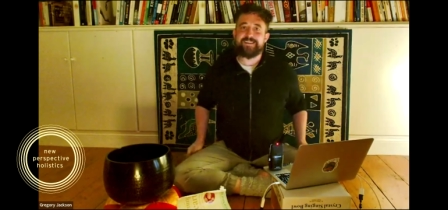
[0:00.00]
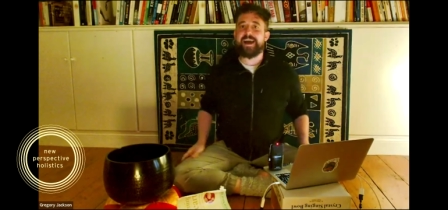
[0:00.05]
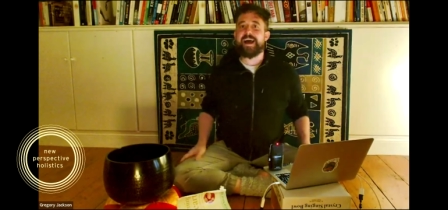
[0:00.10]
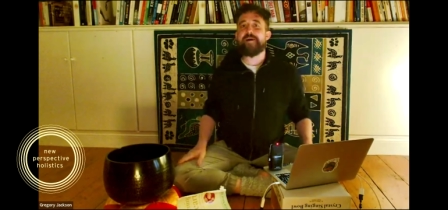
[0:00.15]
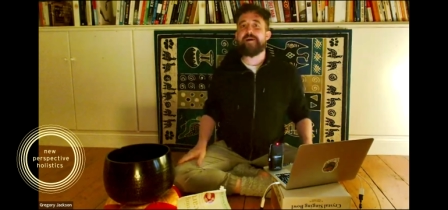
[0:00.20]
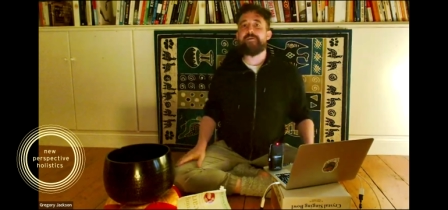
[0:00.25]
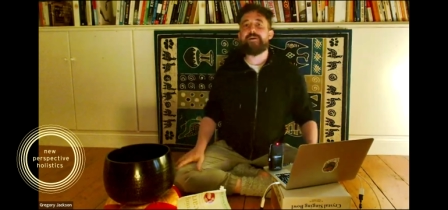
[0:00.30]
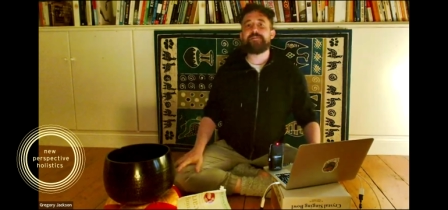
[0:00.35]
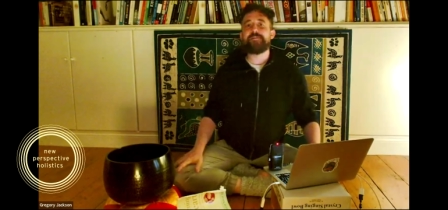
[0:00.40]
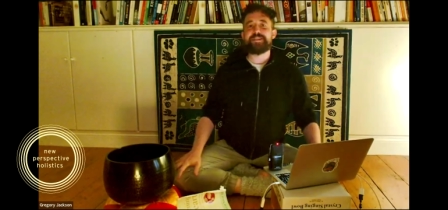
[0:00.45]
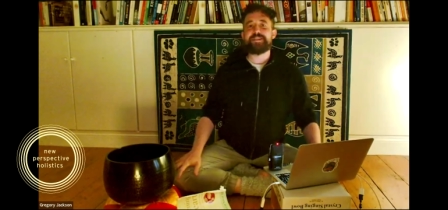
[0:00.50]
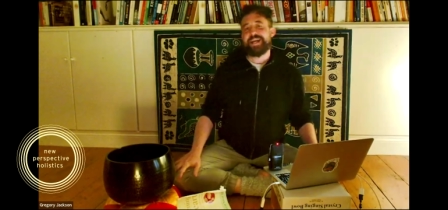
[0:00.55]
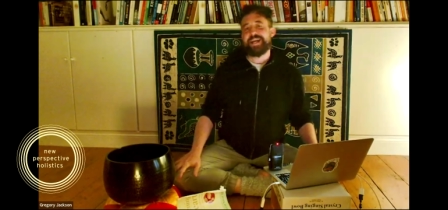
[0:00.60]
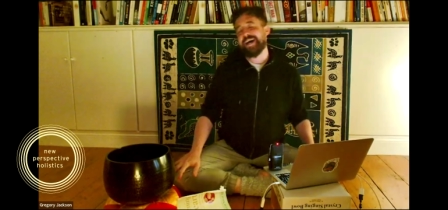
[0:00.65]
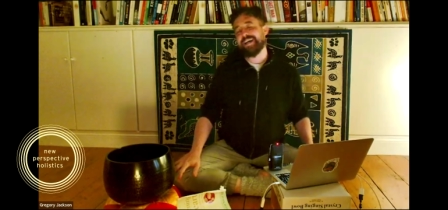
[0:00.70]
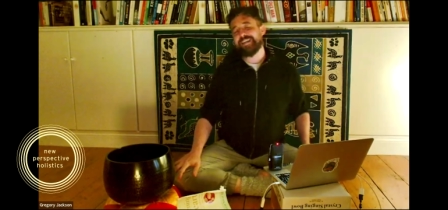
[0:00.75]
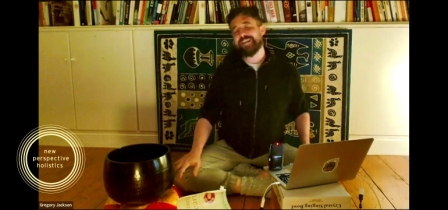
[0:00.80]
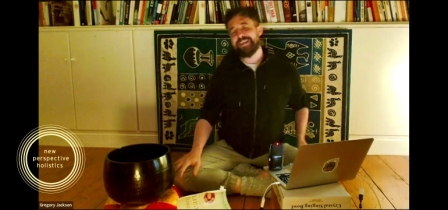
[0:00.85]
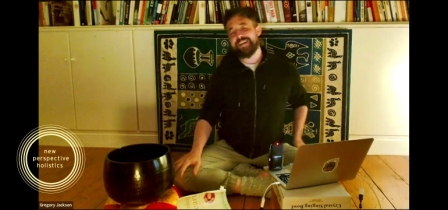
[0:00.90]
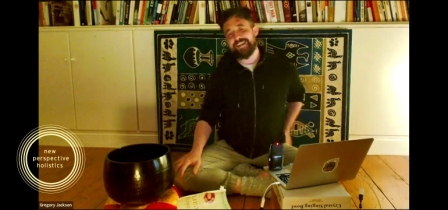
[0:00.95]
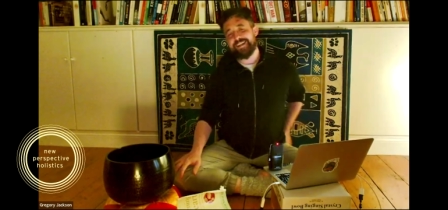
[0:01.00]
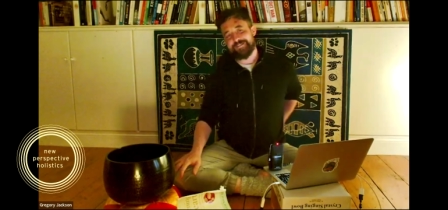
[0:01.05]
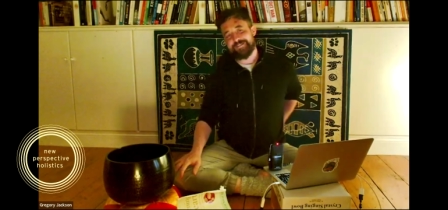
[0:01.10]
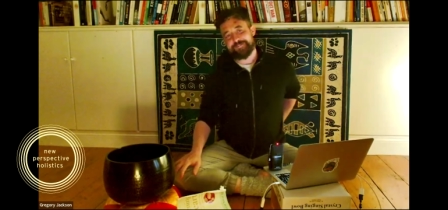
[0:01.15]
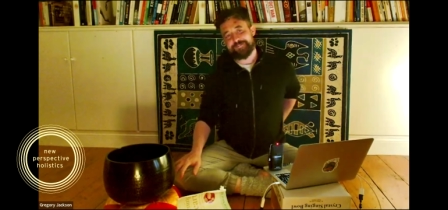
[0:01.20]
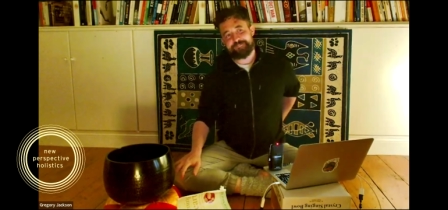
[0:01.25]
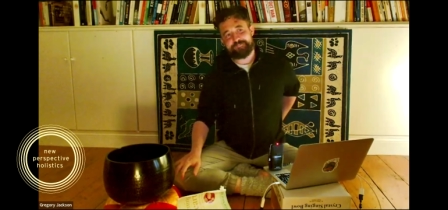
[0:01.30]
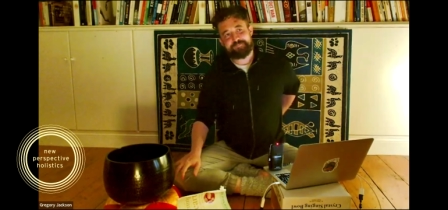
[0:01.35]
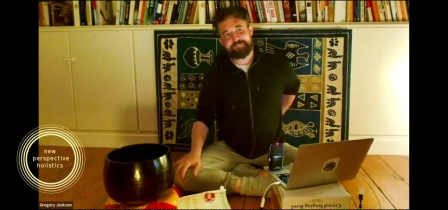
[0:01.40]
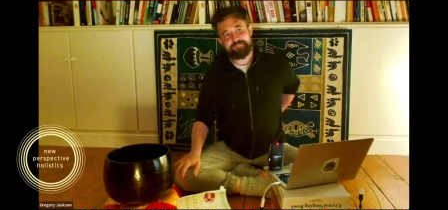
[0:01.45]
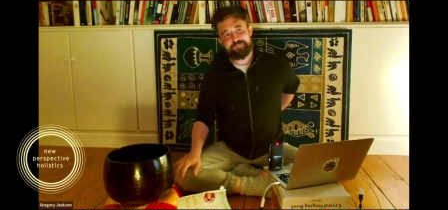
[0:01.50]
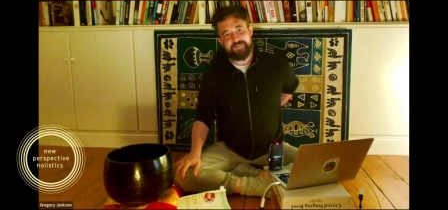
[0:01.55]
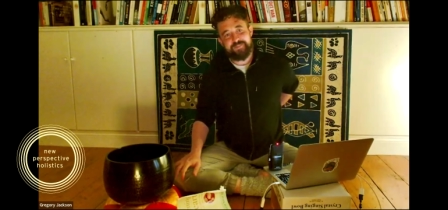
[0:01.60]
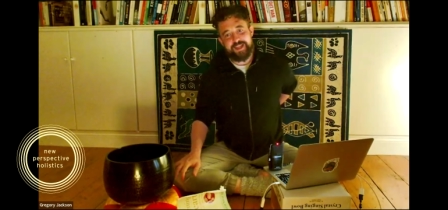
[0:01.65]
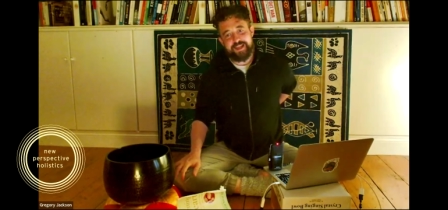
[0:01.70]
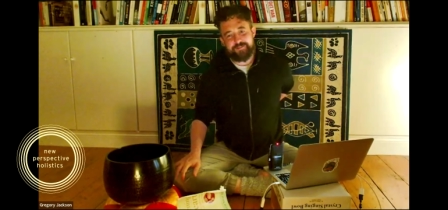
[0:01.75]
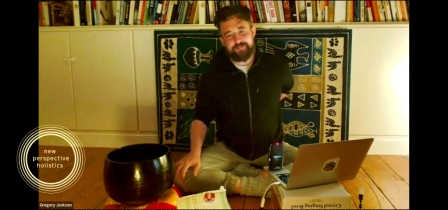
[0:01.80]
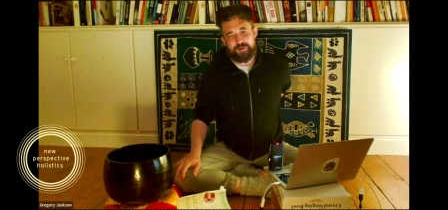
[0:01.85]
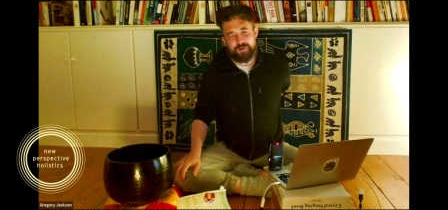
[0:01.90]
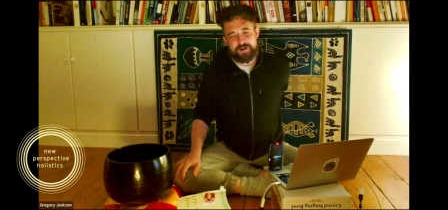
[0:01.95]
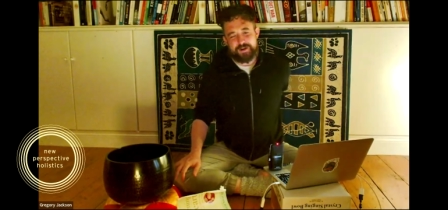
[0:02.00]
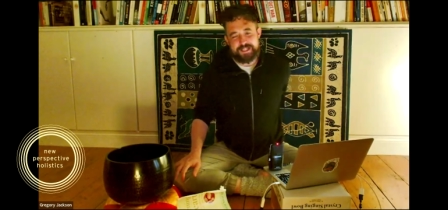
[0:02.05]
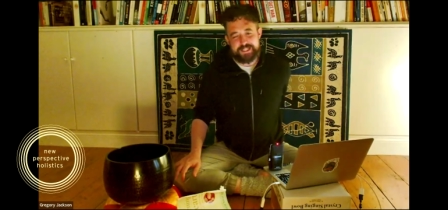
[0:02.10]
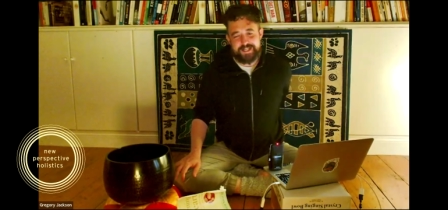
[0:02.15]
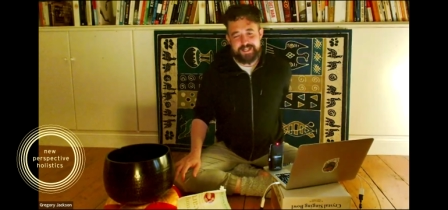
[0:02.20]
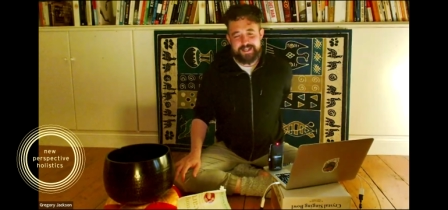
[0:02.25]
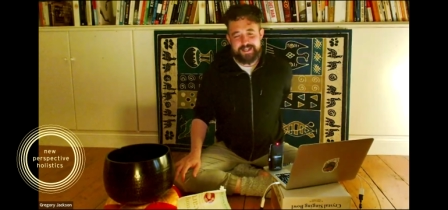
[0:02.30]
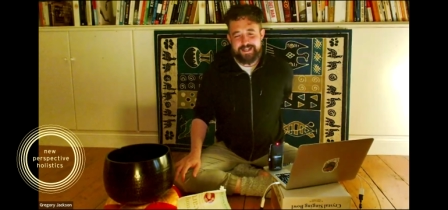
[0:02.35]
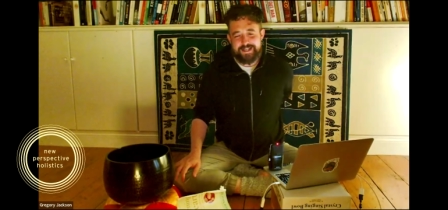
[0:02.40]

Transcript: now I'm standing. And of course,